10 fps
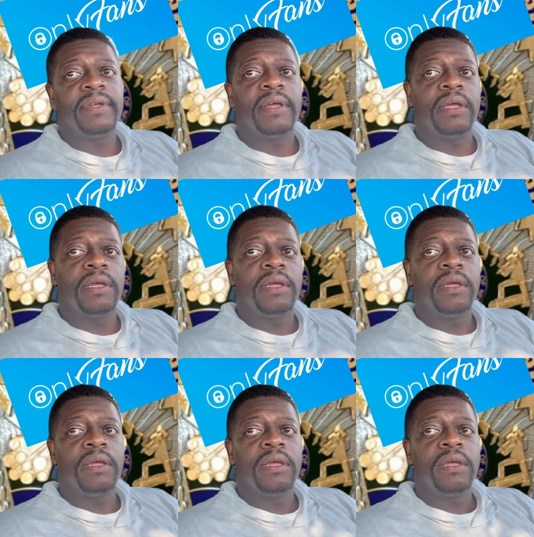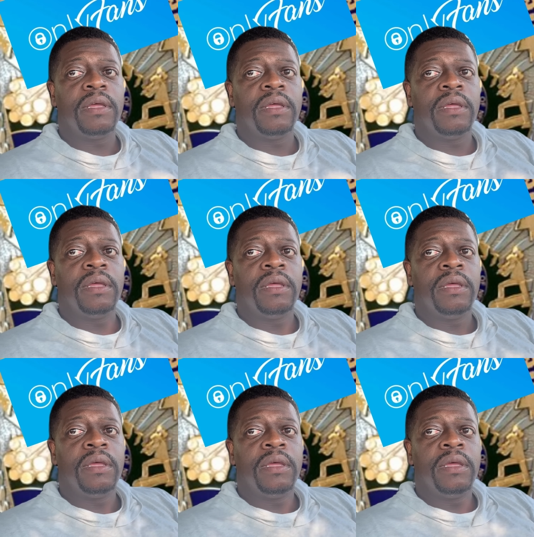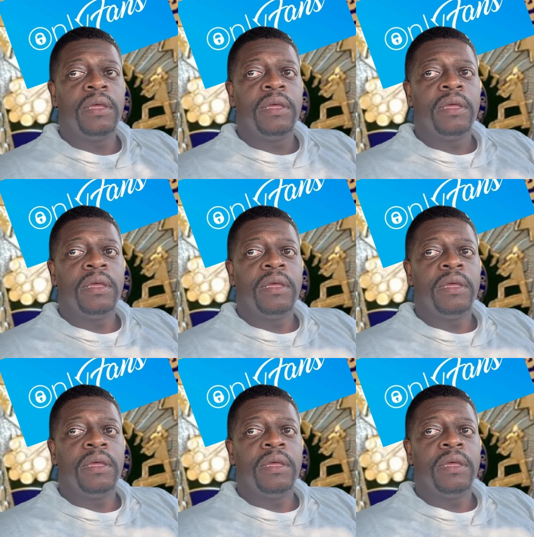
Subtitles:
(no one is talking)